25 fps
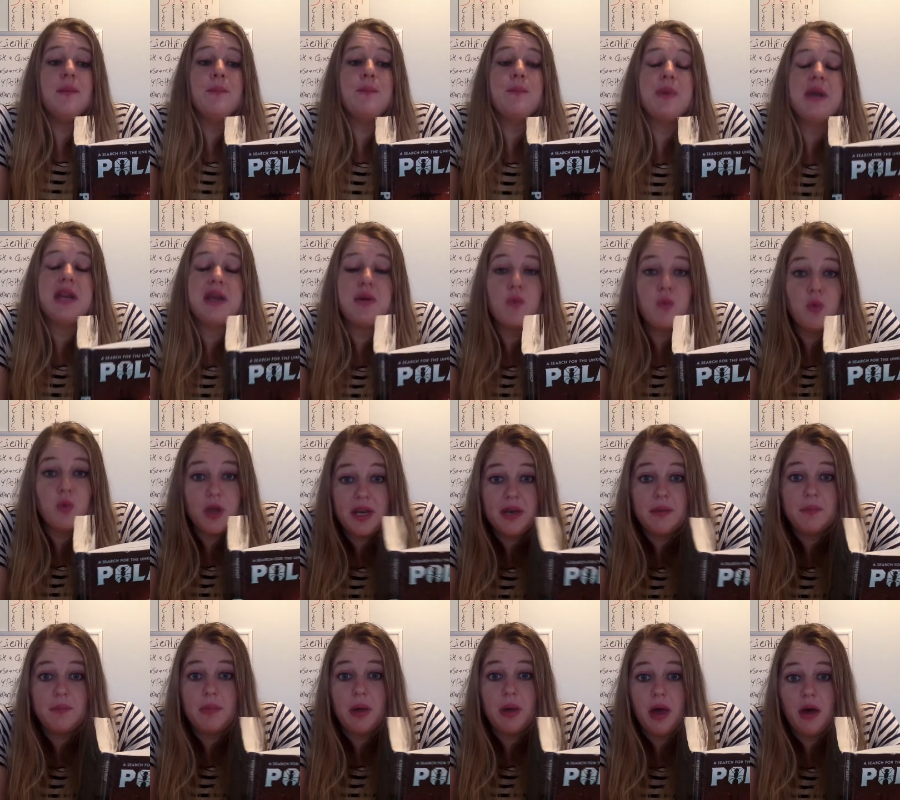but it
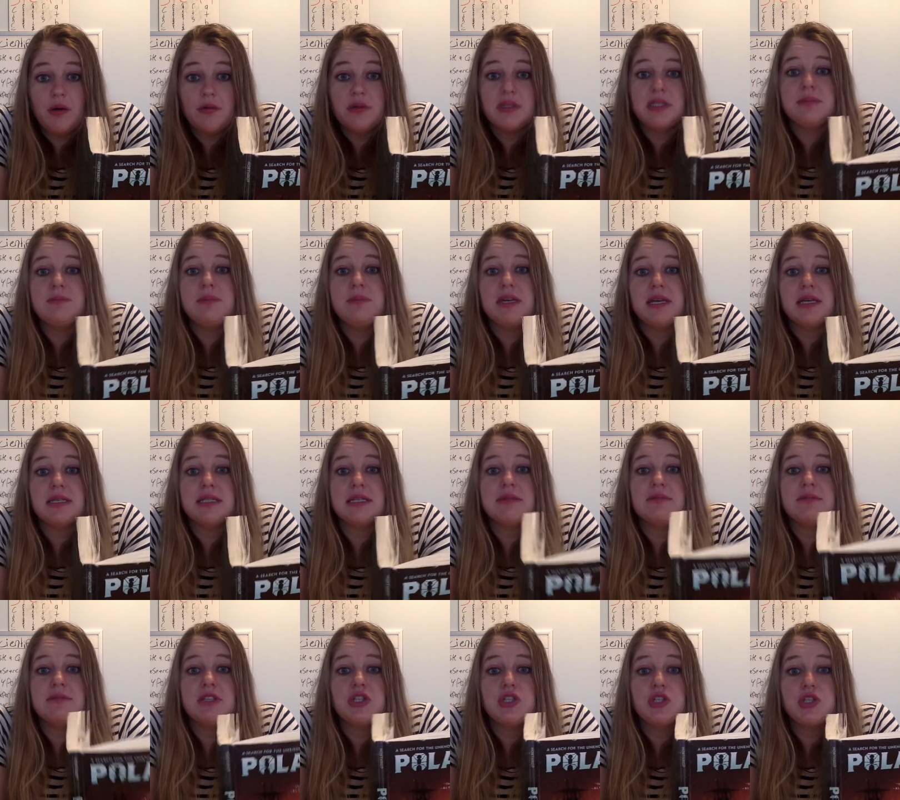wouldn't post because
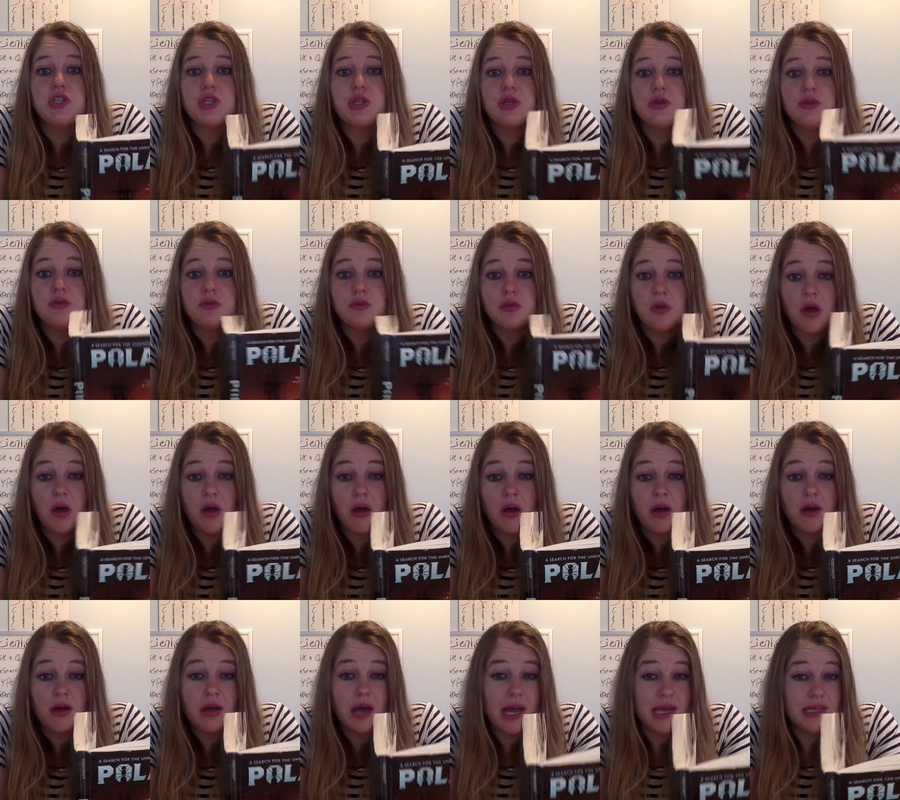it was too
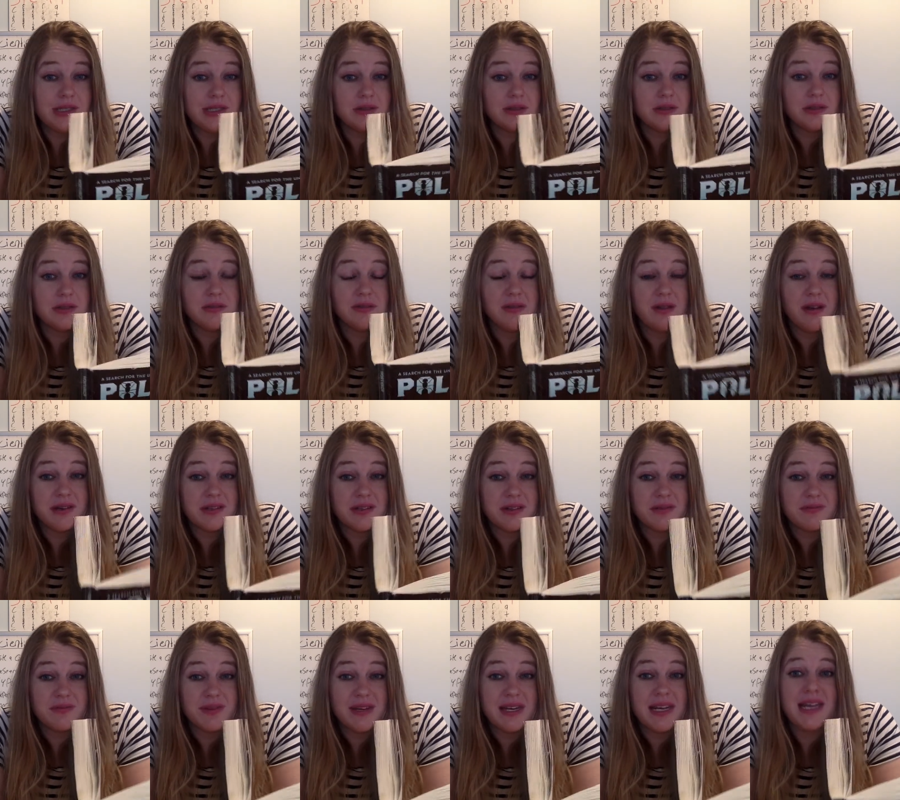long. I took too long
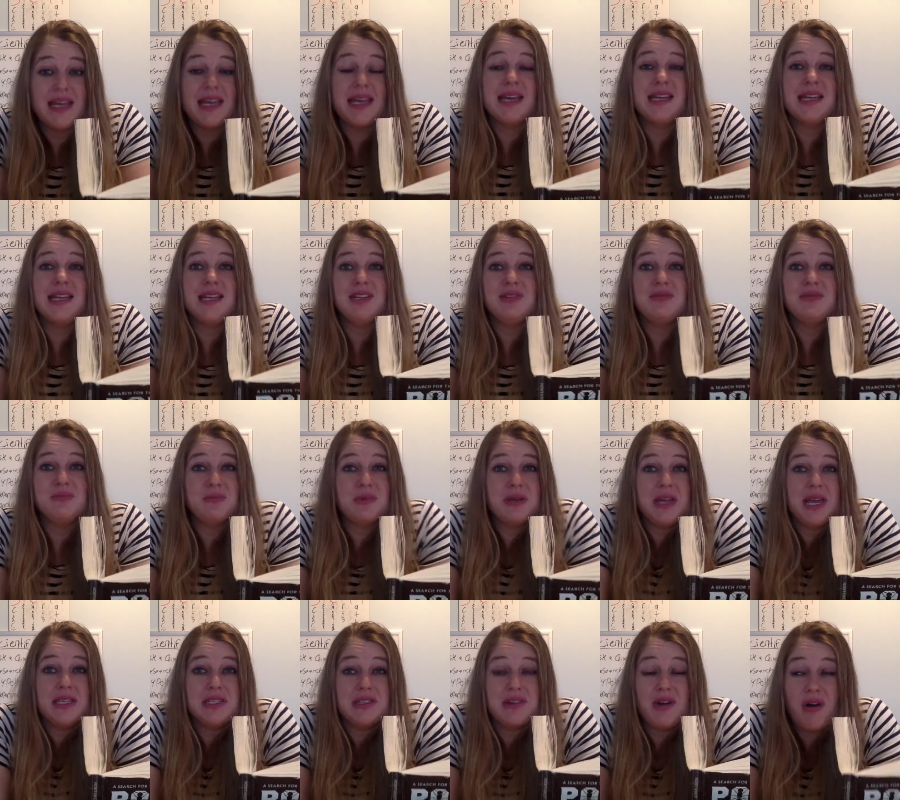to read it, and it
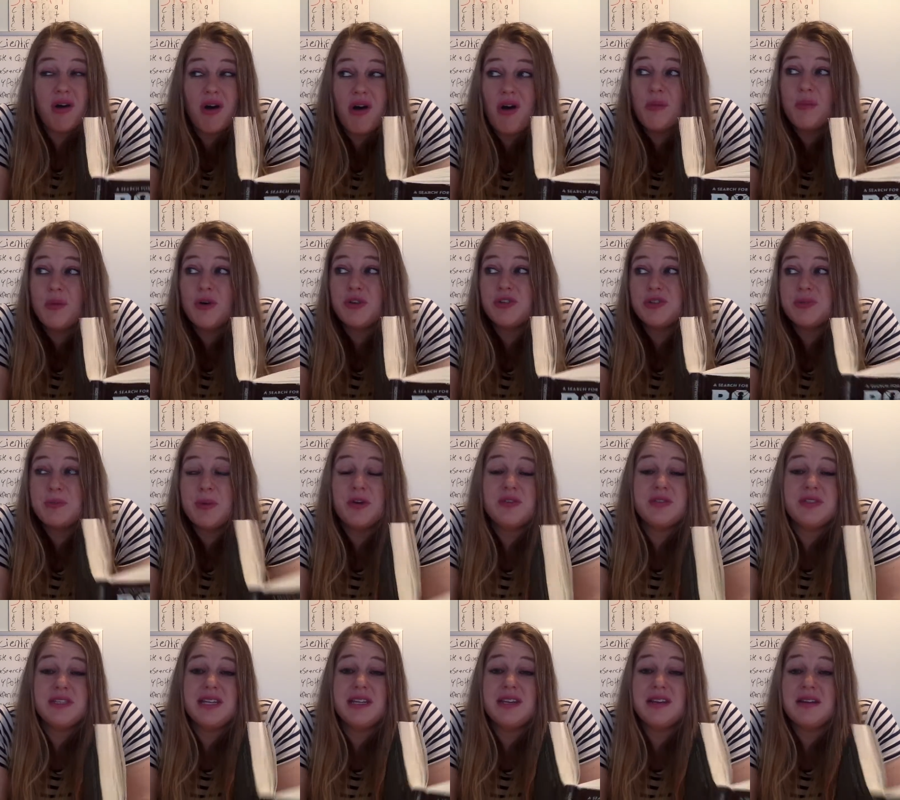gets almost
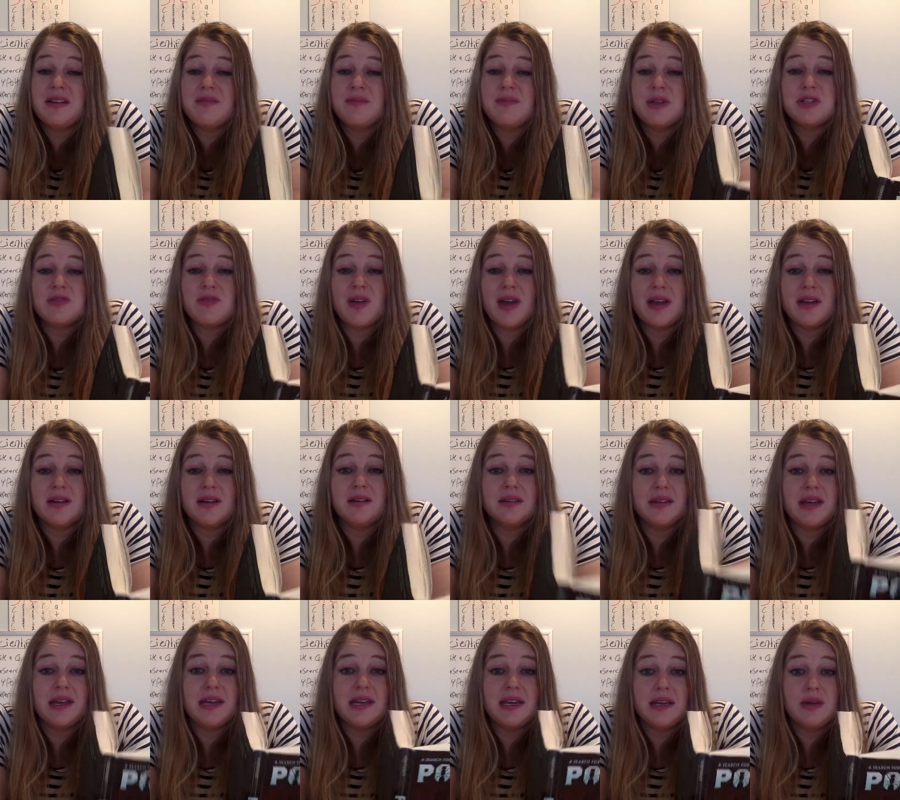posted, and I've been trying all
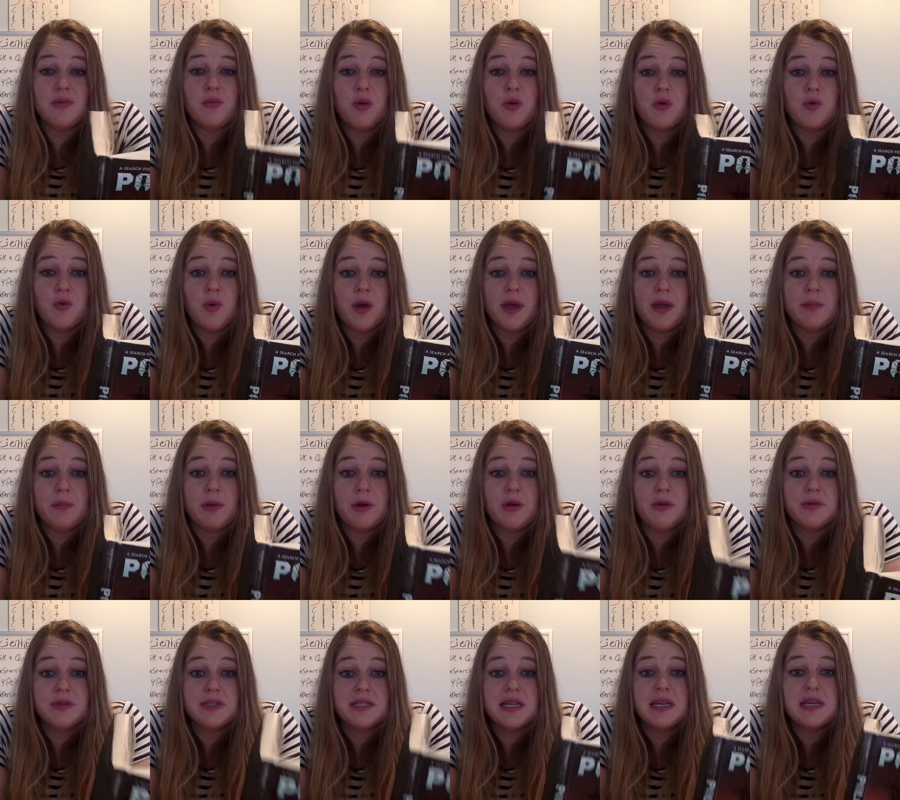night, and it won't quite
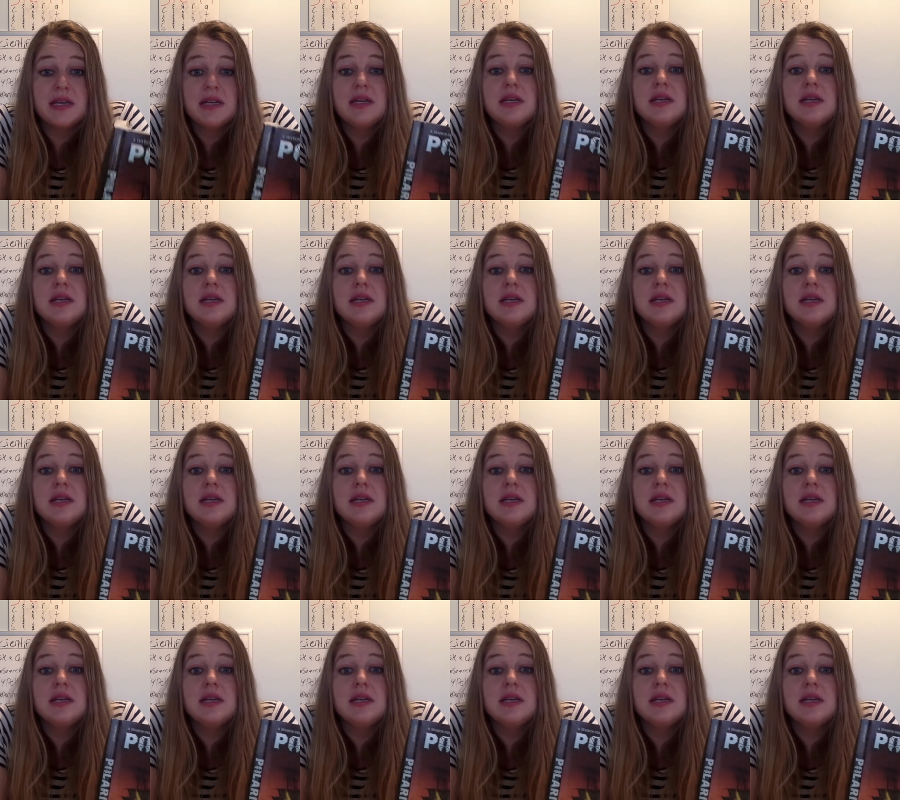post.